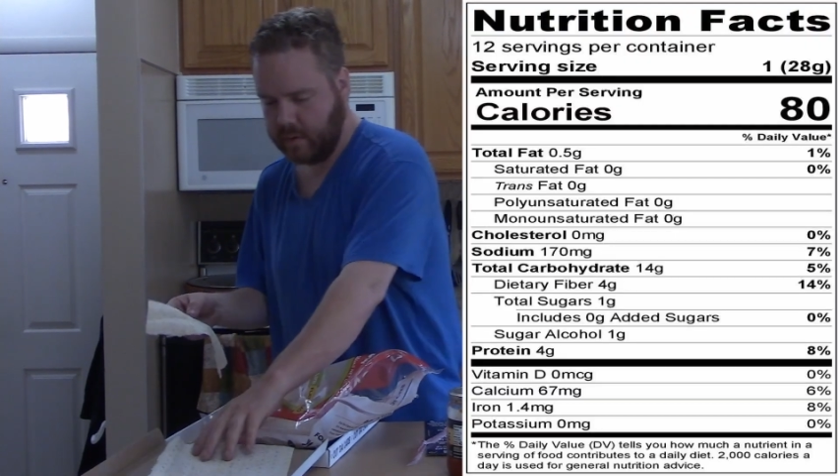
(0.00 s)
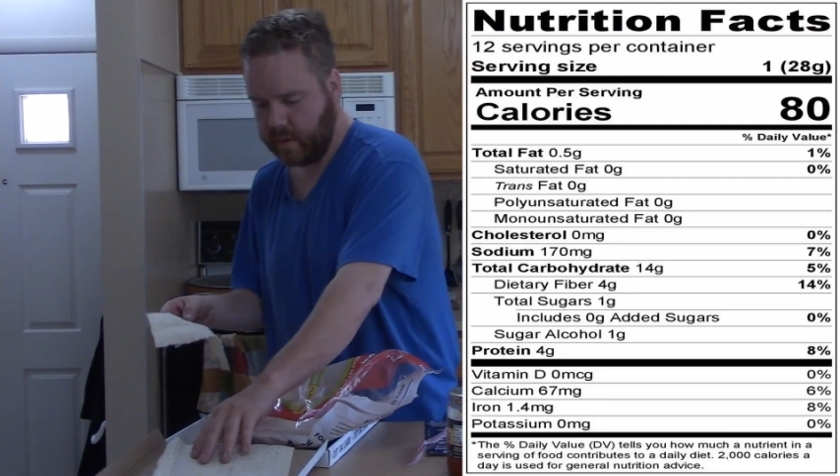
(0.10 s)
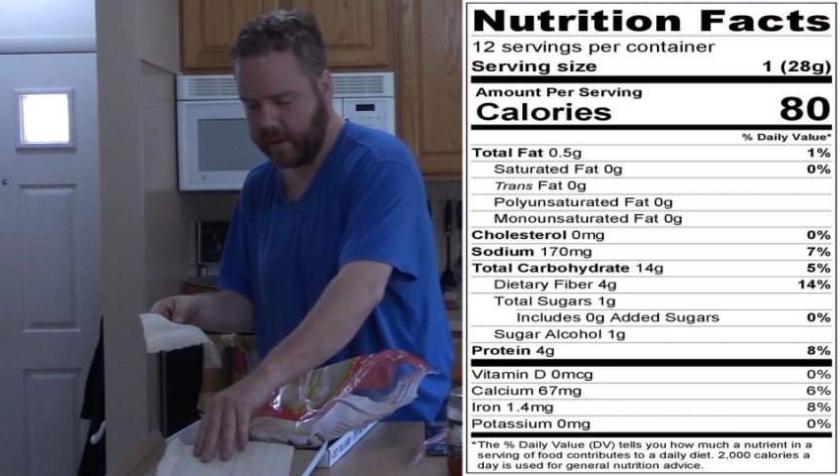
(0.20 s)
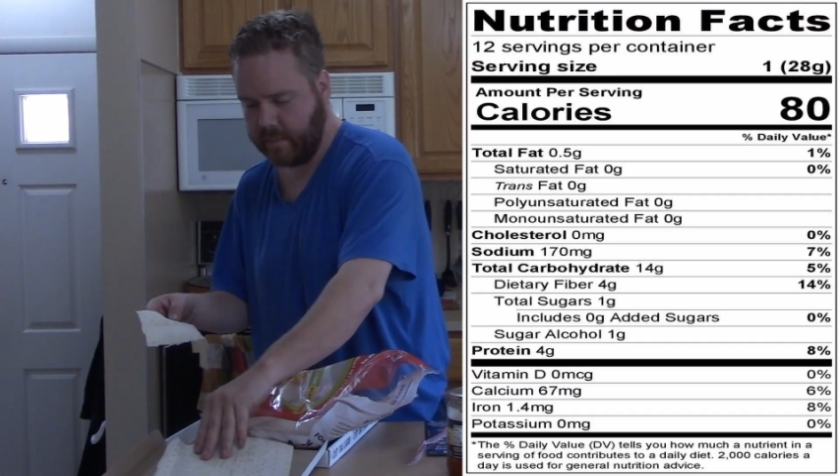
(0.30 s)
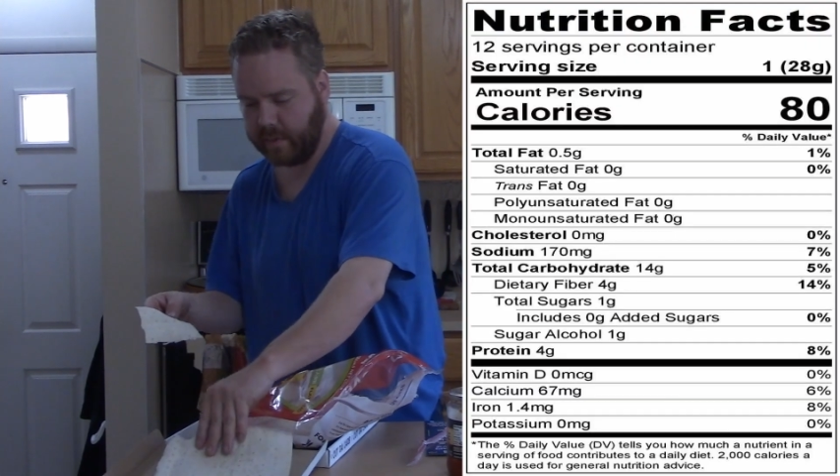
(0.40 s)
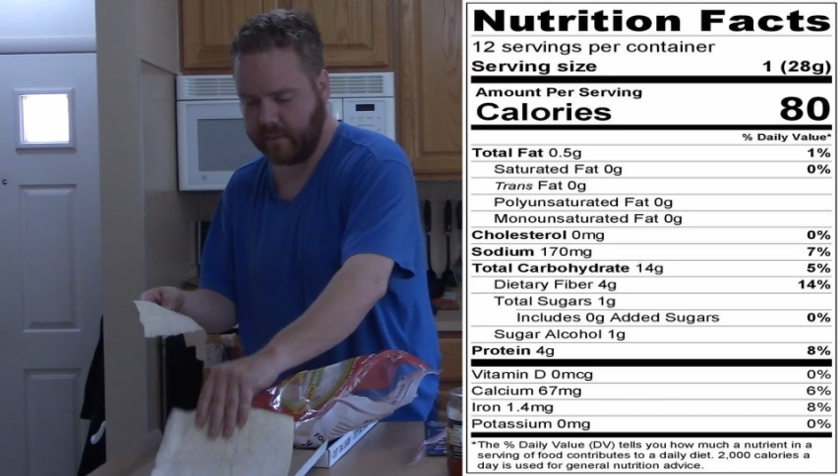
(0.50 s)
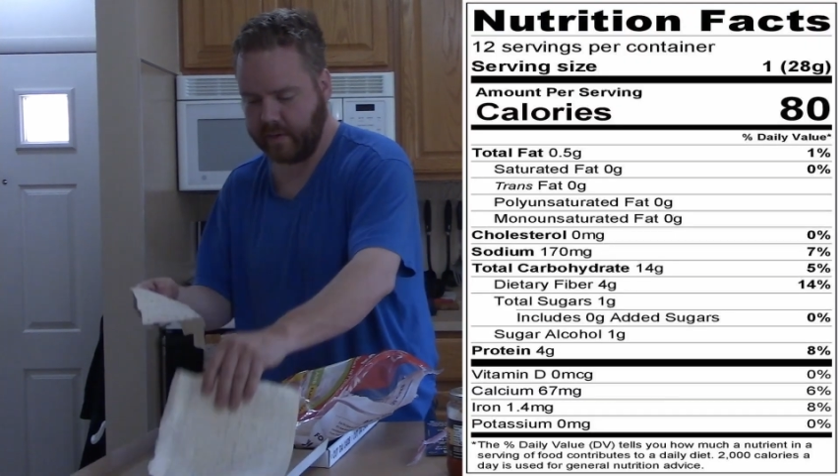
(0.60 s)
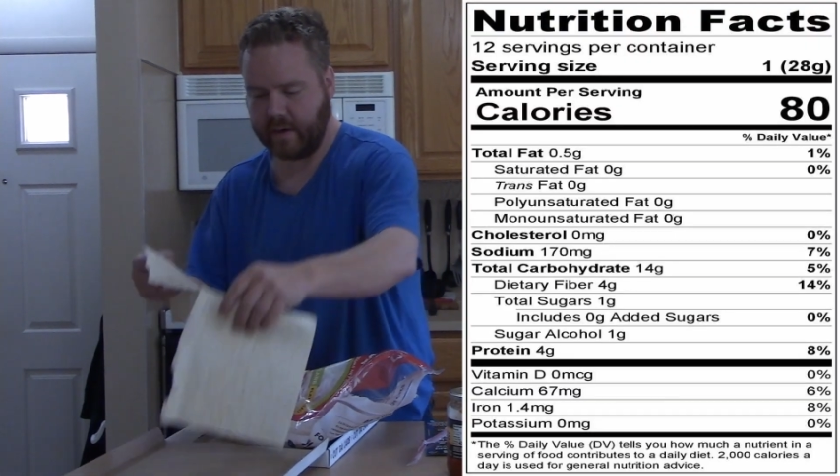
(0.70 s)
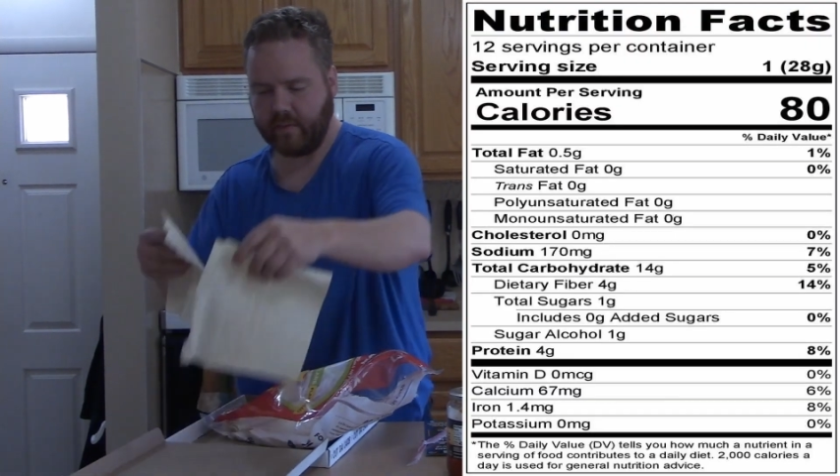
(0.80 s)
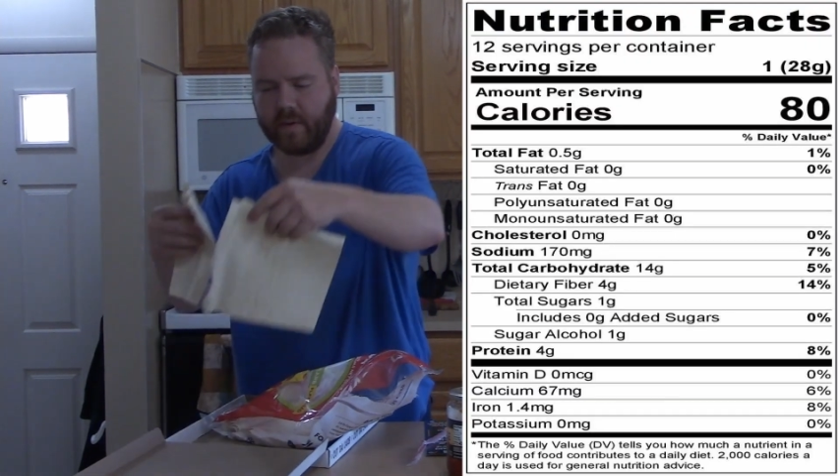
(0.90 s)
okay, part of
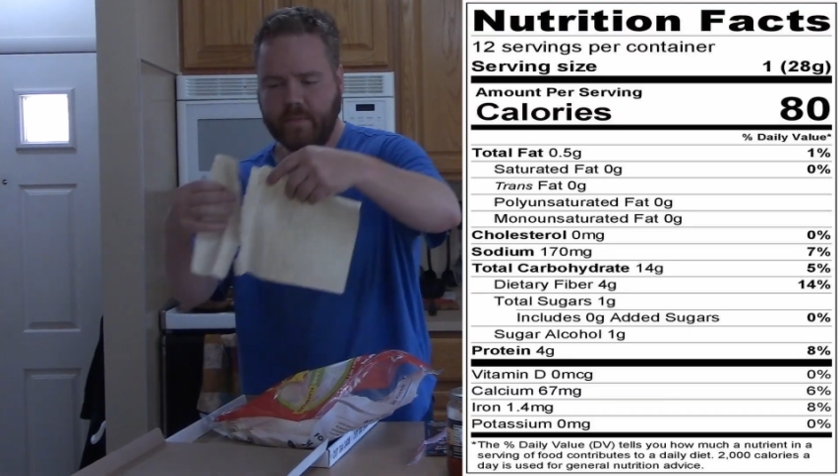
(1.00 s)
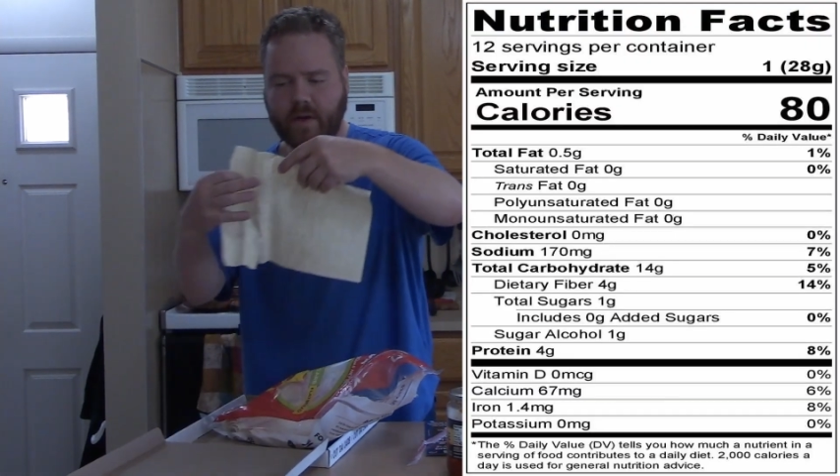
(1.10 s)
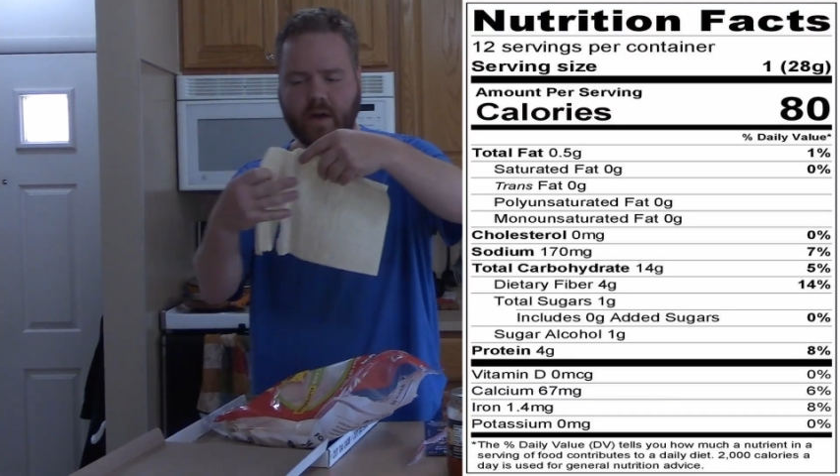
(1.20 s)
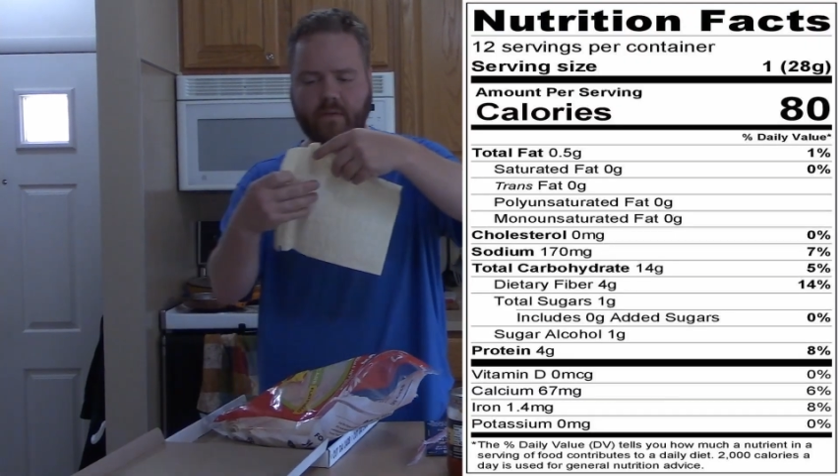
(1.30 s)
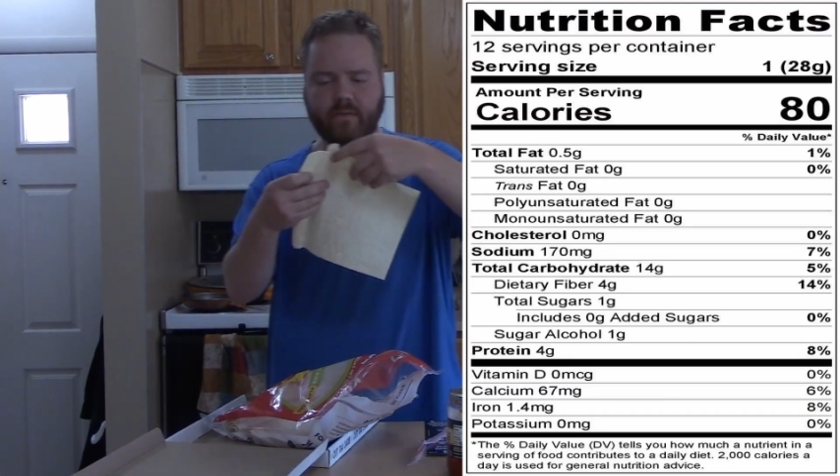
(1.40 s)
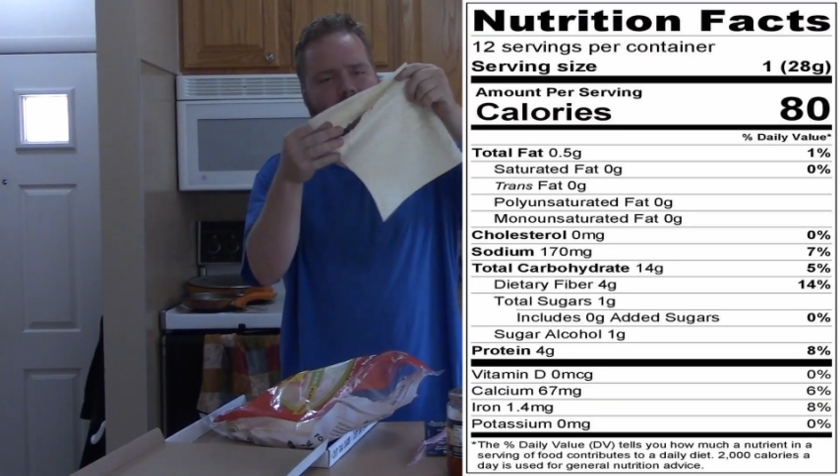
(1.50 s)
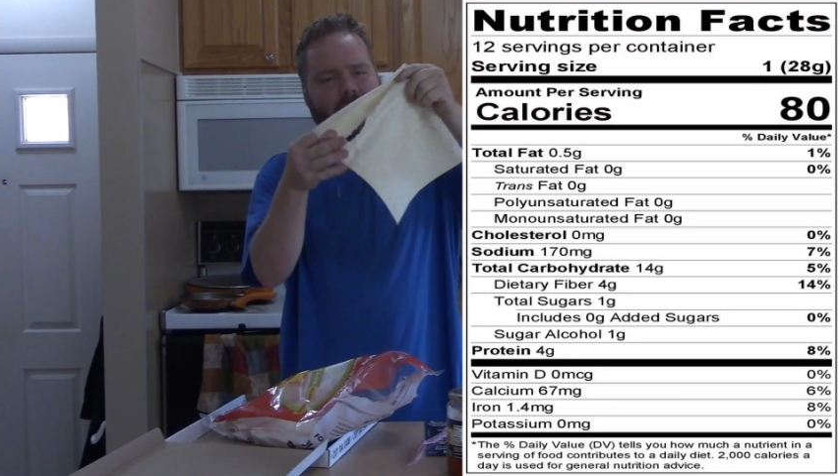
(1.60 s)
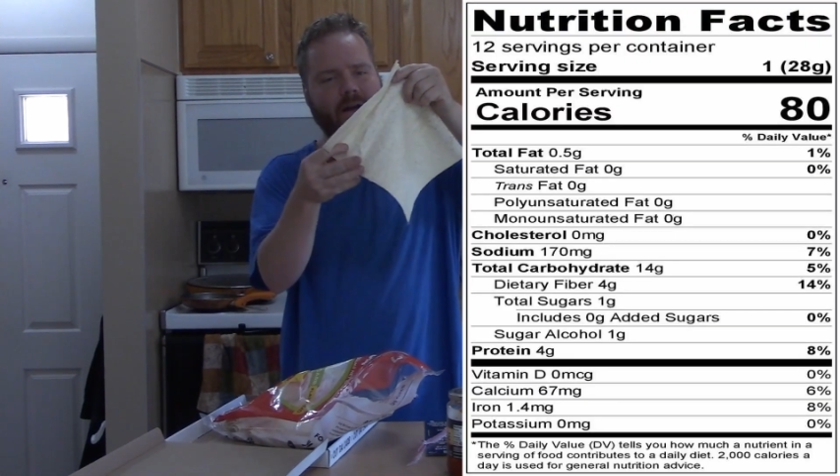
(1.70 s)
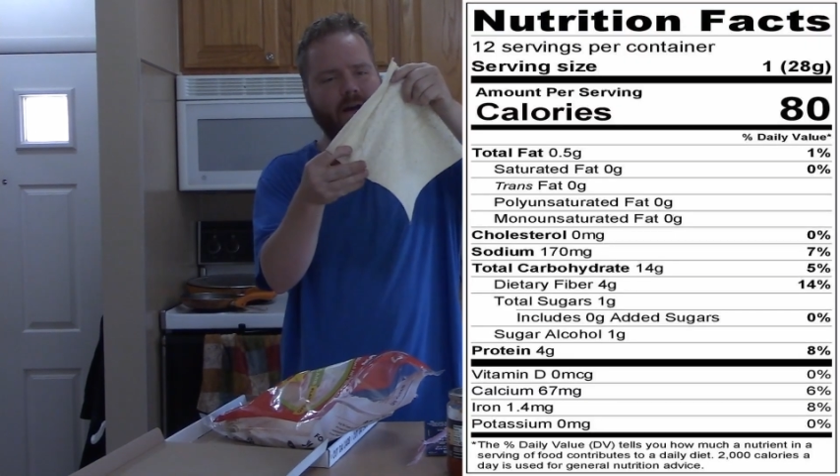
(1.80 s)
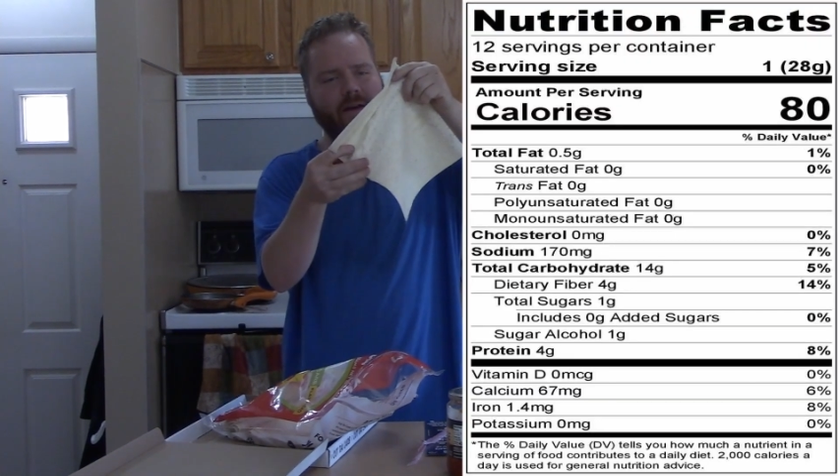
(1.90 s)
it got ripped off.
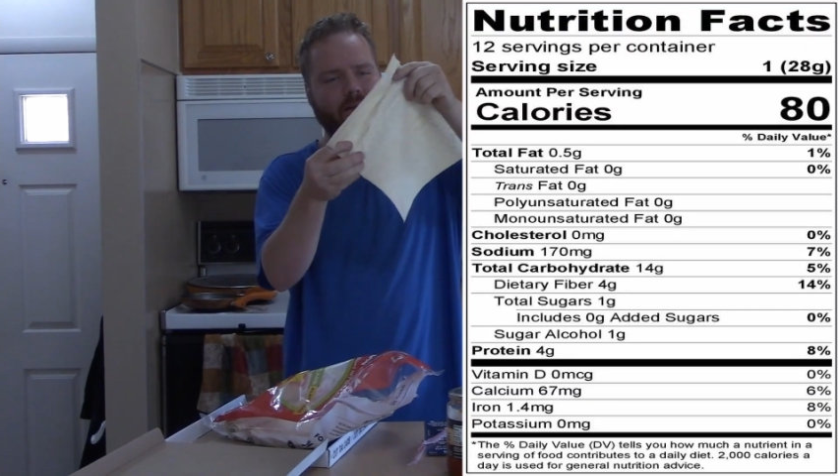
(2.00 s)
Yeah,